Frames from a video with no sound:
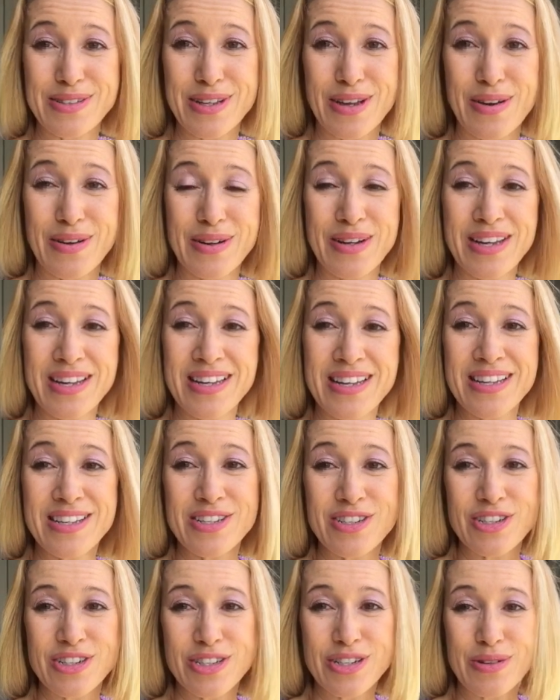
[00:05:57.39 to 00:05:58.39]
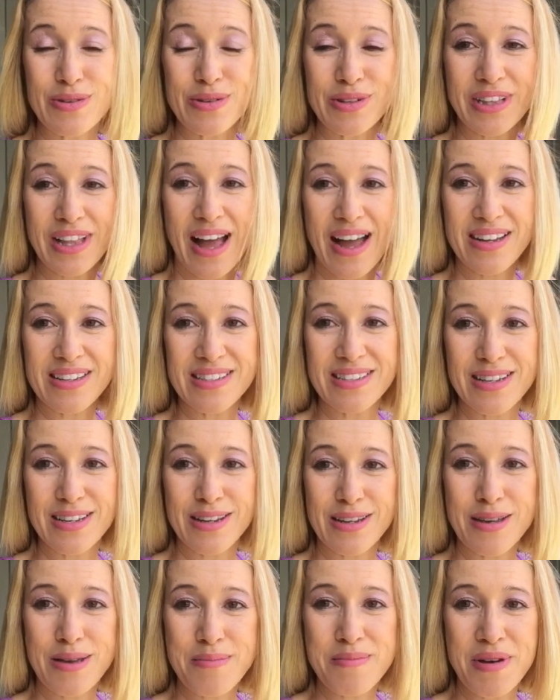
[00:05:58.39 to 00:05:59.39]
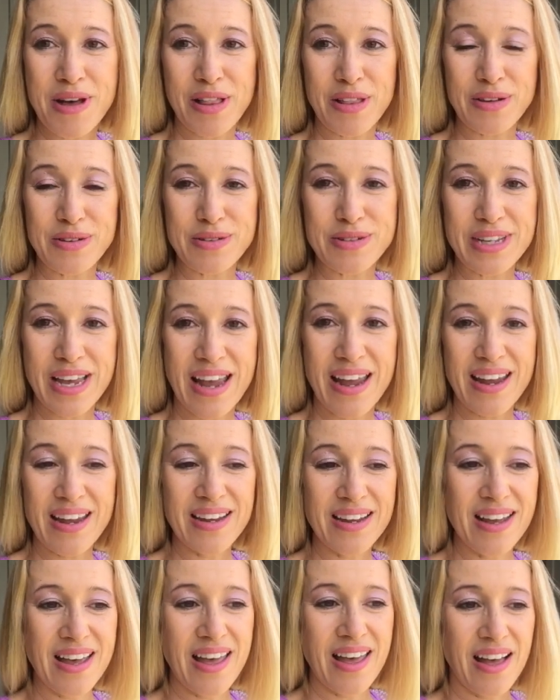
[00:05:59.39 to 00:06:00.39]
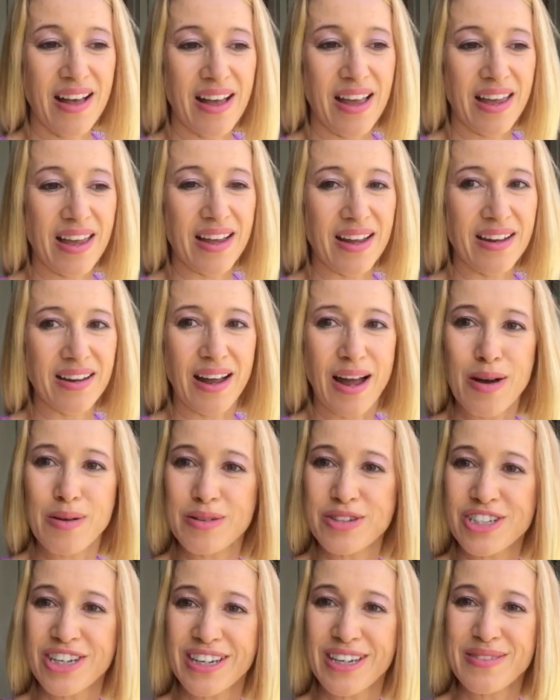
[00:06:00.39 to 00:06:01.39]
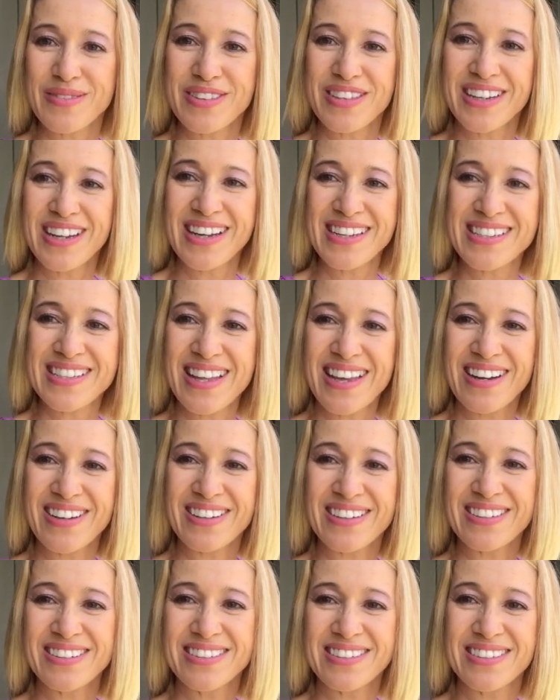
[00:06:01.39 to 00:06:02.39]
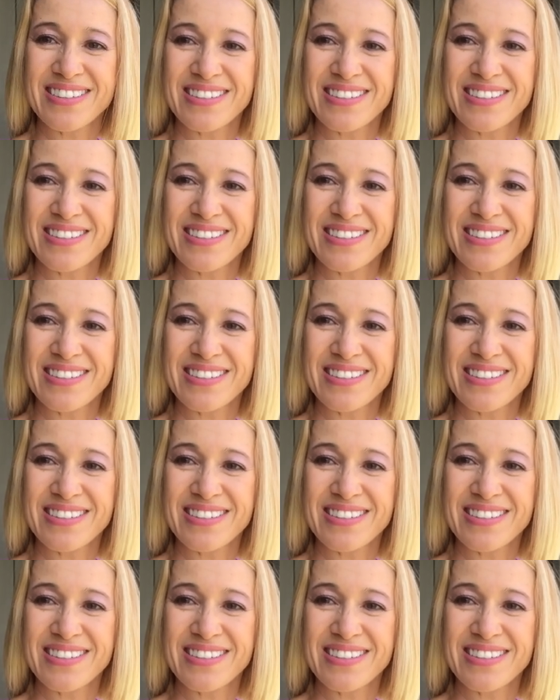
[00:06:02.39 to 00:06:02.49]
So it's just a relaxing, mellow day, and I'll check in with you guys later.